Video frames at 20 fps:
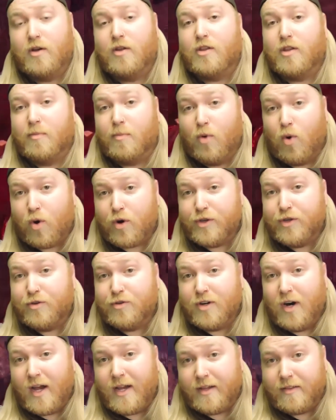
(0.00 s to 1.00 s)
The more you
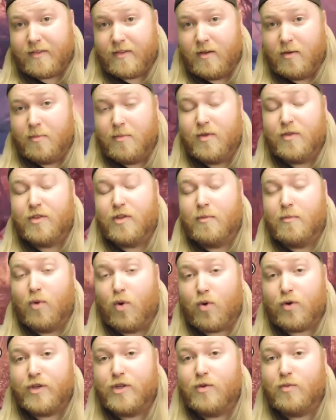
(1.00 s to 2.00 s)
like them, the
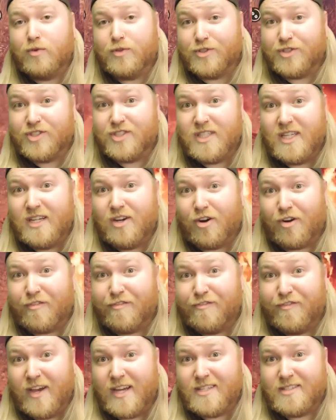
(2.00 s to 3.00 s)
more you will see our
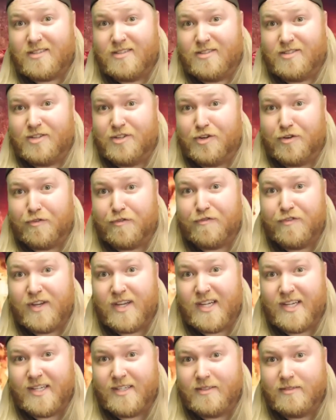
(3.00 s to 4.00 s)
faces in your
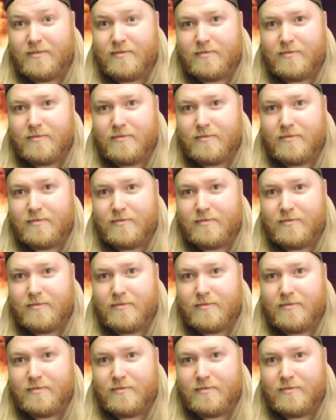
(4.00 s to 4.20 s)
feed.